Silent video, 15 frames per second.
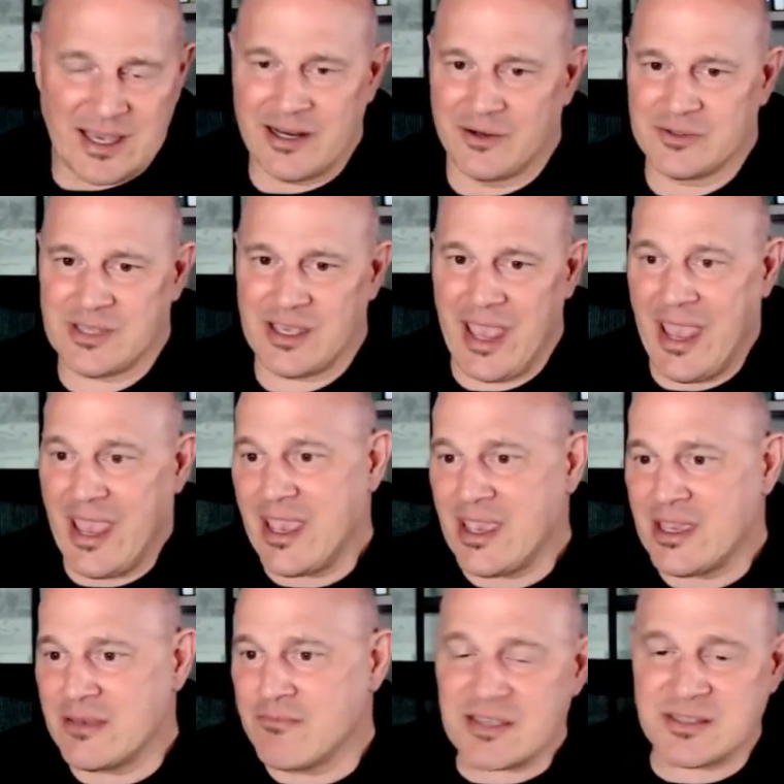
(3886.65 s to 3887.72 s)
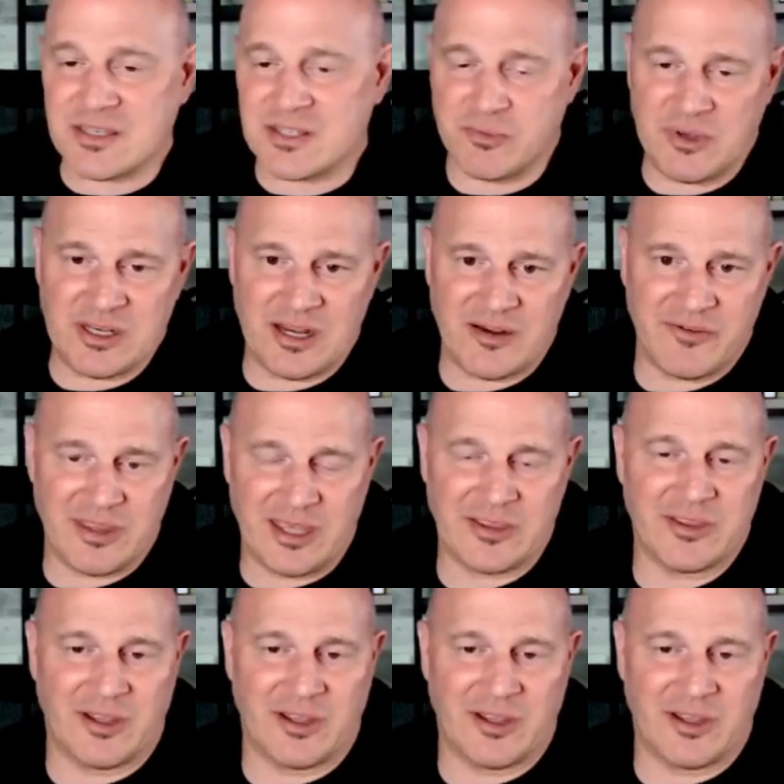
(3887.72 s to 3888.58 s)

I don't say, hey, message me and everything.